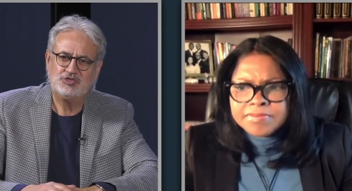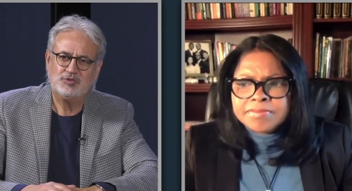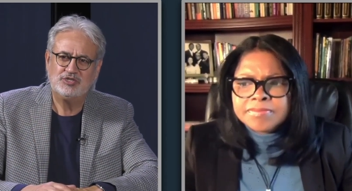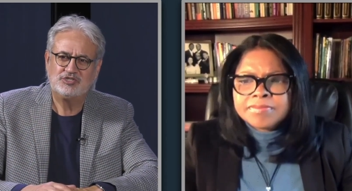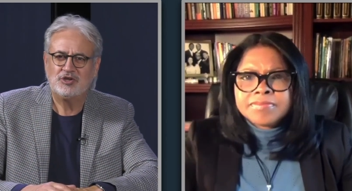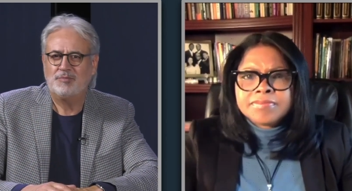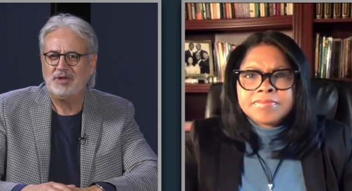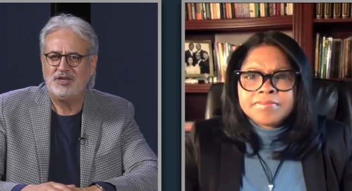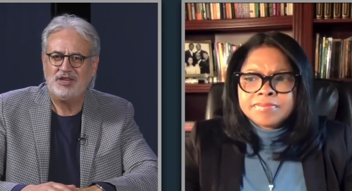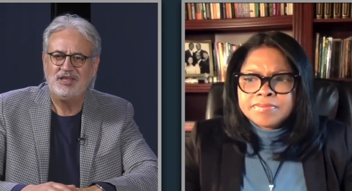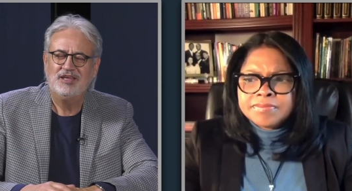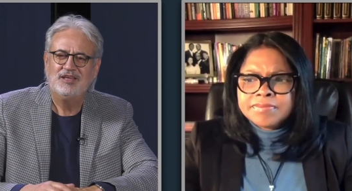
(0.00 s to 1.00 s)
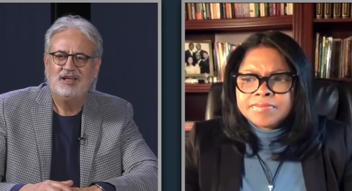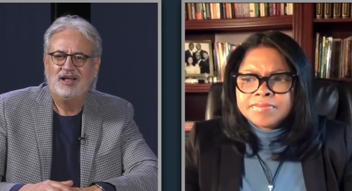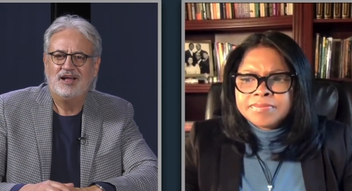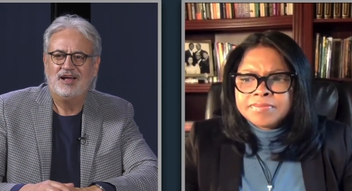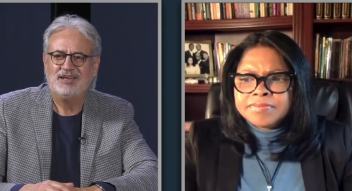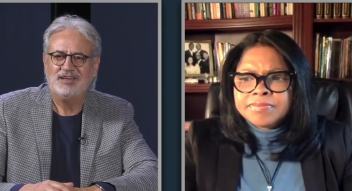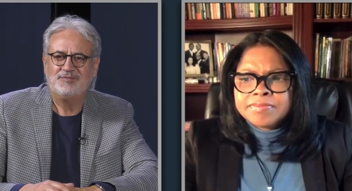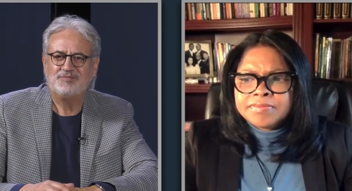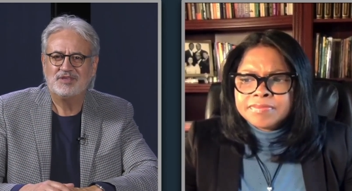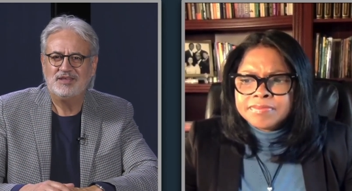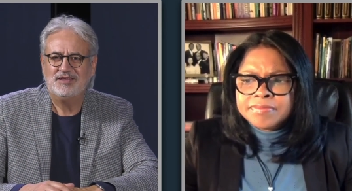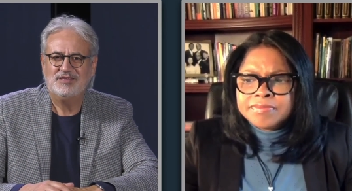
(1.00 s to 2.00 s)
Speaker 1: with so many uh,
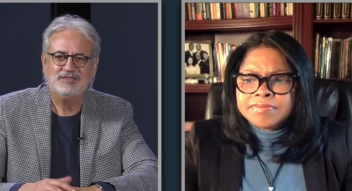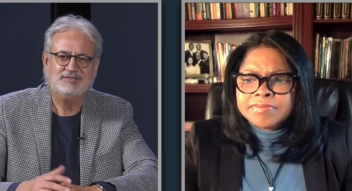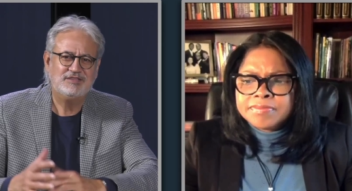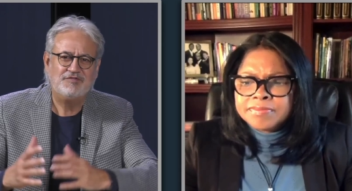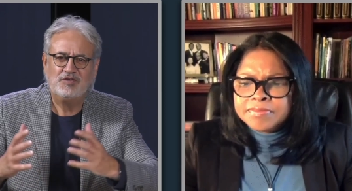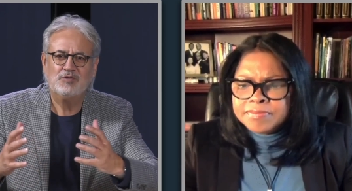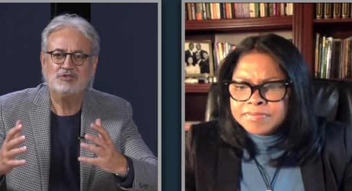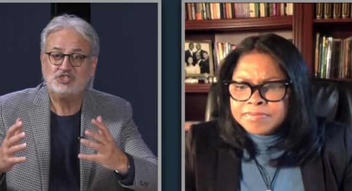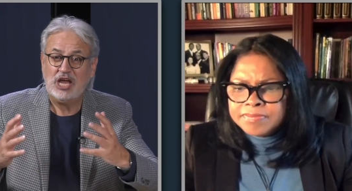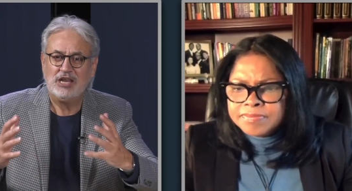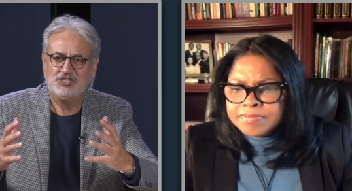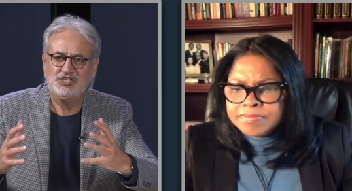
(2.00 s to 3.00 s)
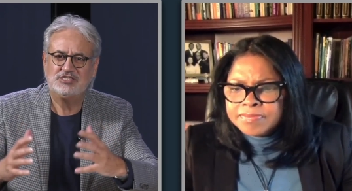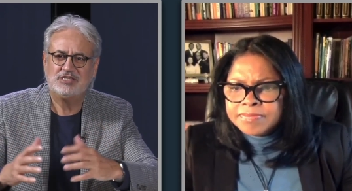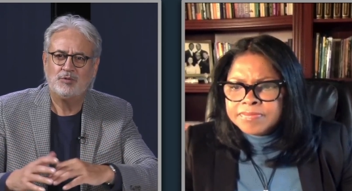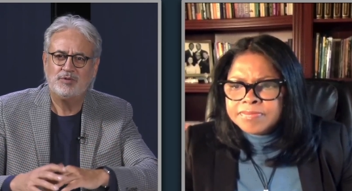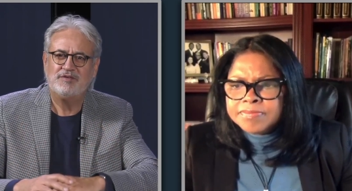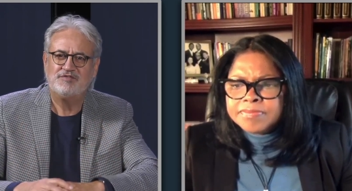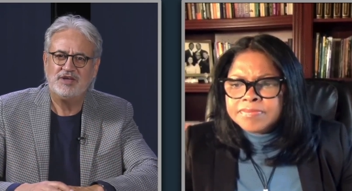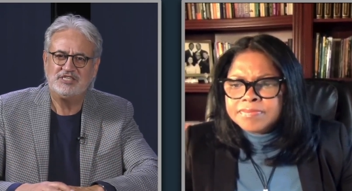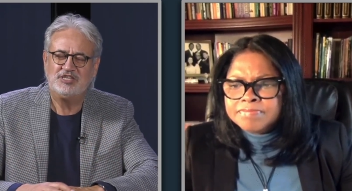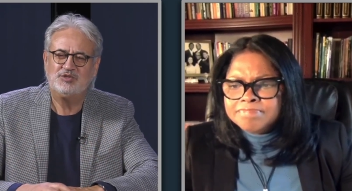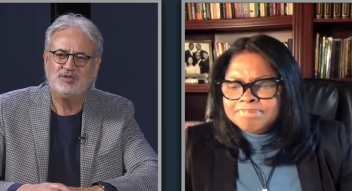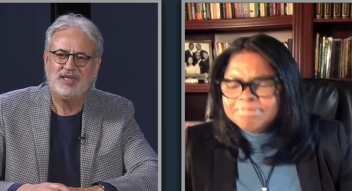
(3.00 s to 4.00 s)
difficult challenges that we're facing
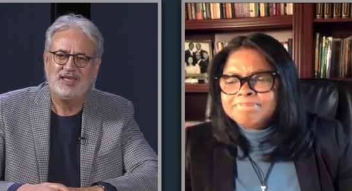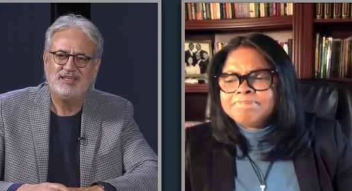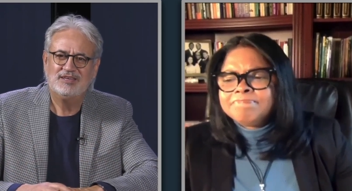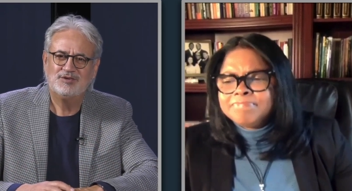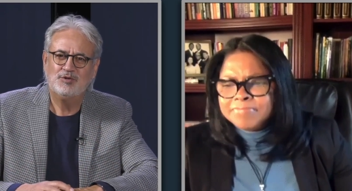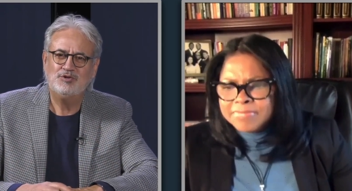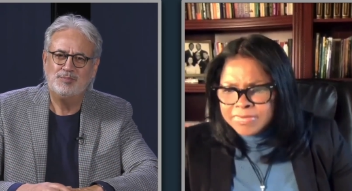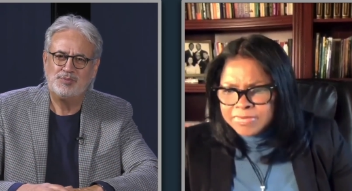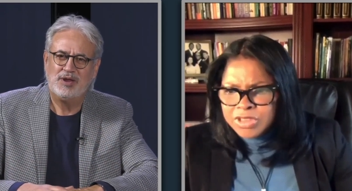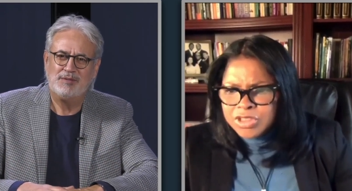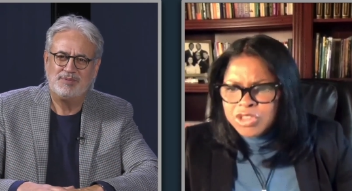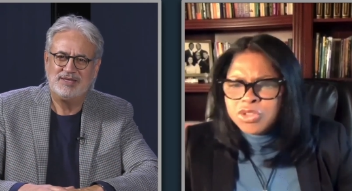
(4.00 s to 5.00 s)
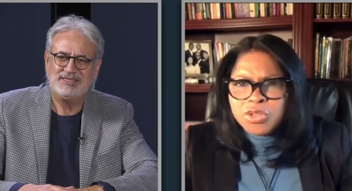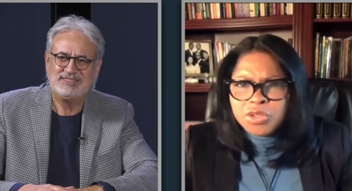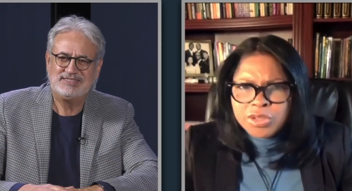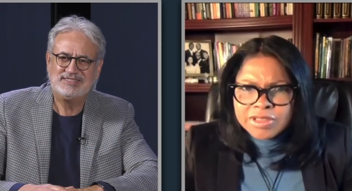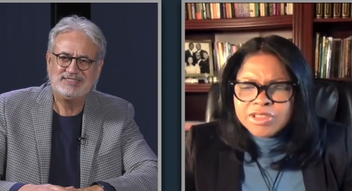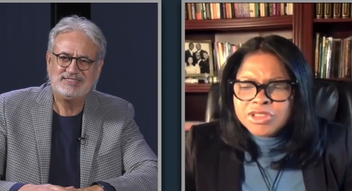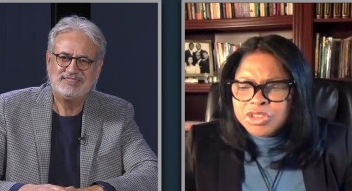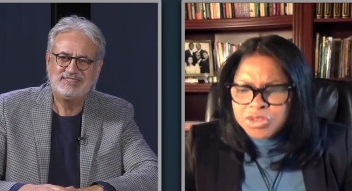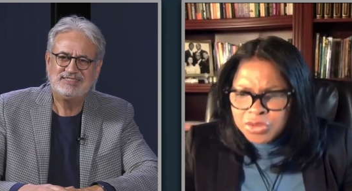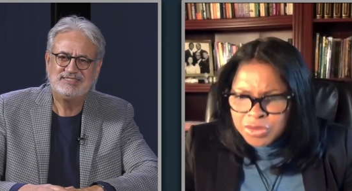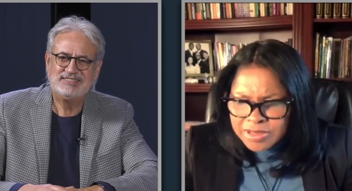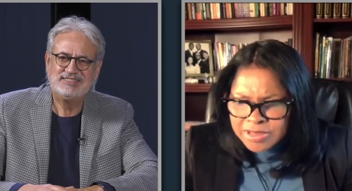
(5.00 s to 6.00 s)
today. Could you pray, please? Sure,
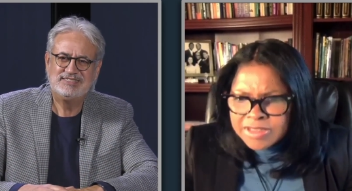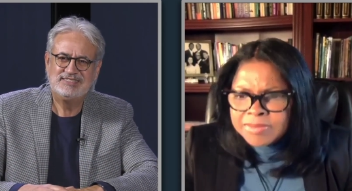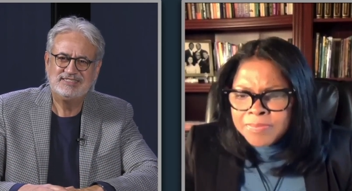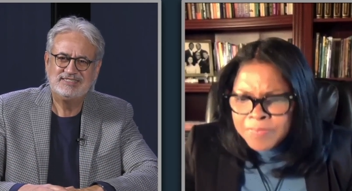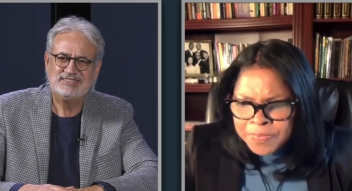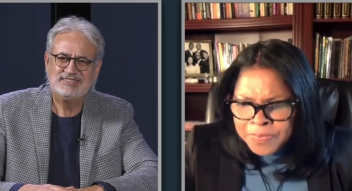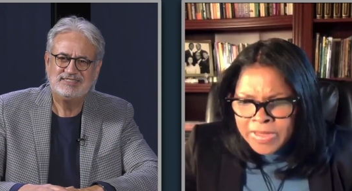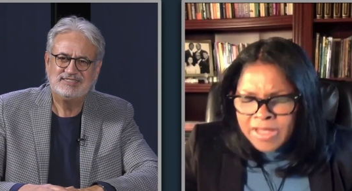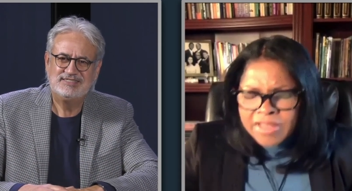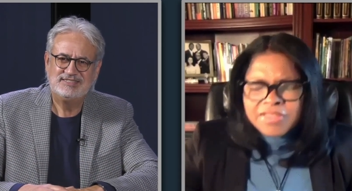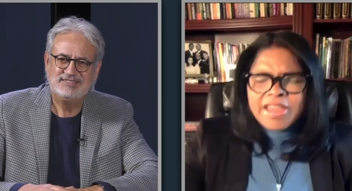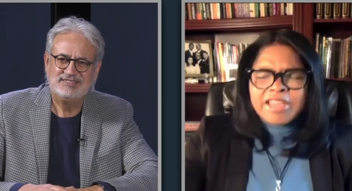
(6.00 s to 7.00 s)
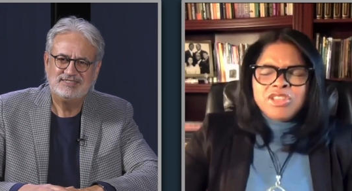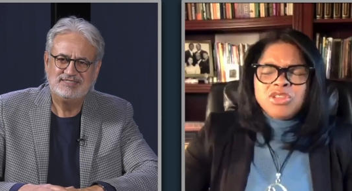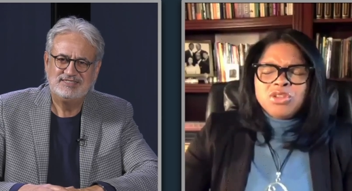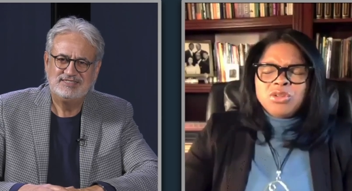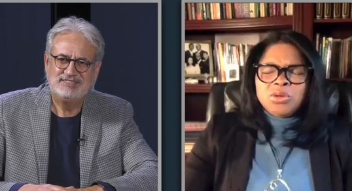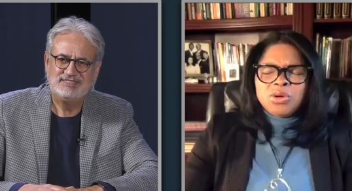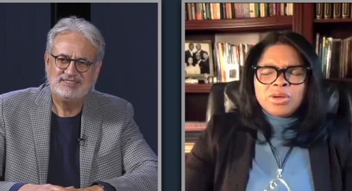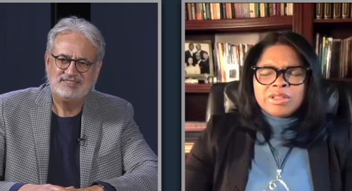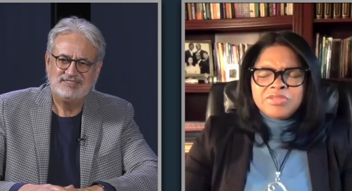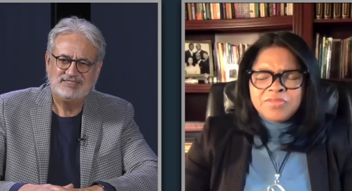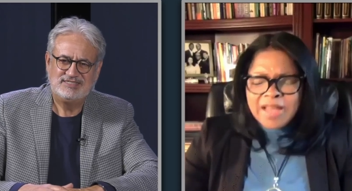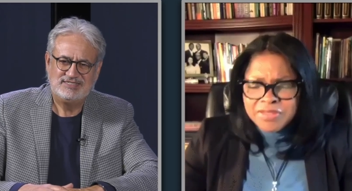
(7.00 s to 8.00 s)
Speaker 2: sure. Thank you,
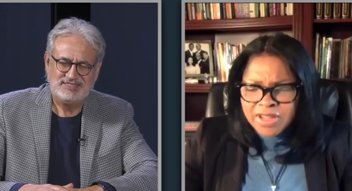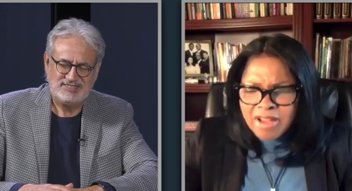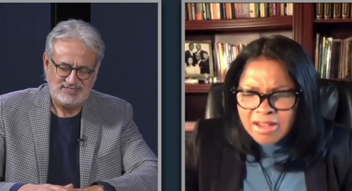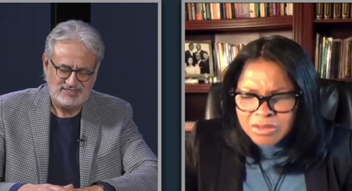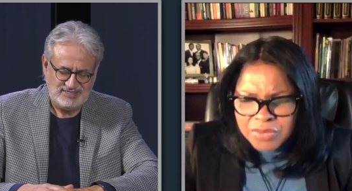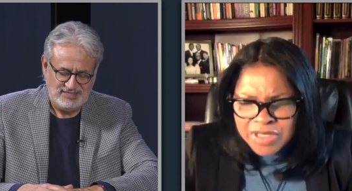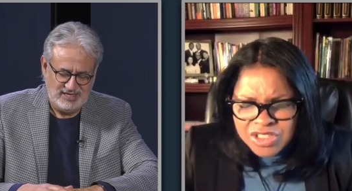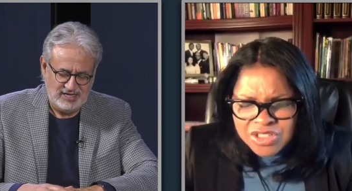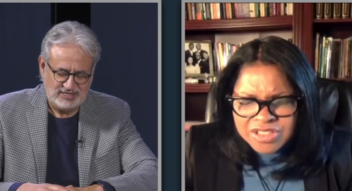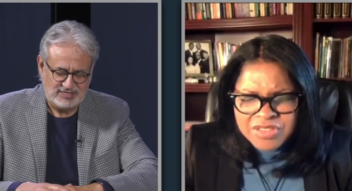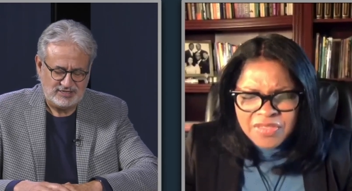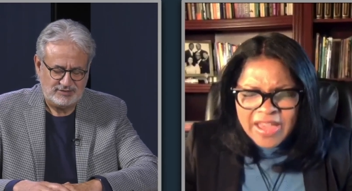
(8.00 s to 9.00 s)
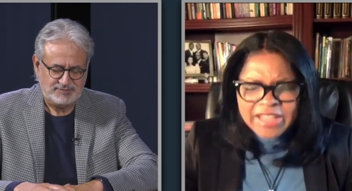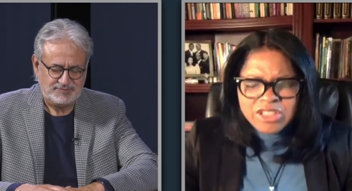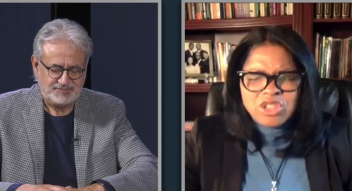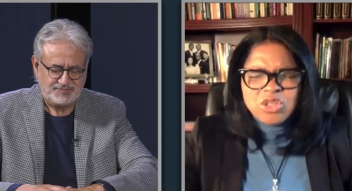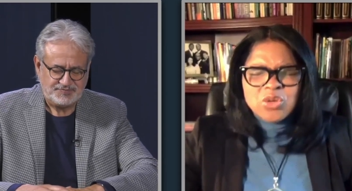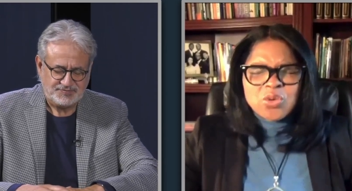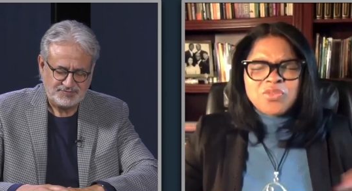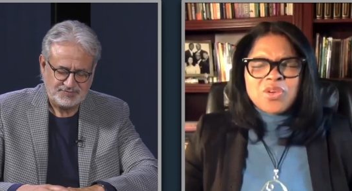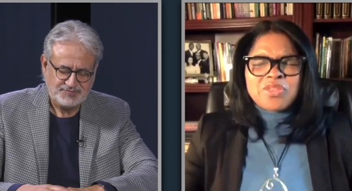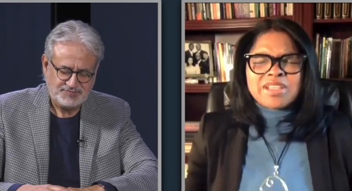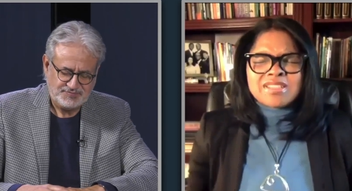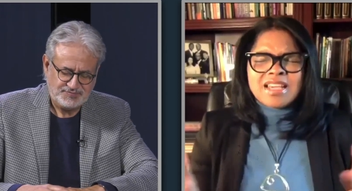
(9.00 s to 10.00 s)
Lord. Father God, yes. we just thank
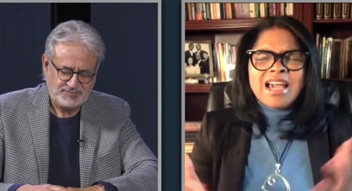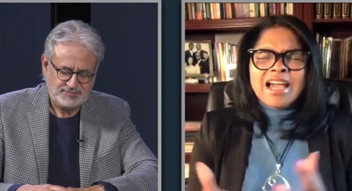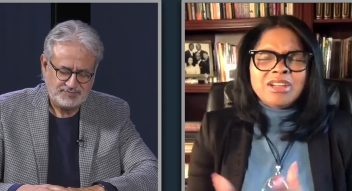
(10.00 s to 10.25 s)
you for this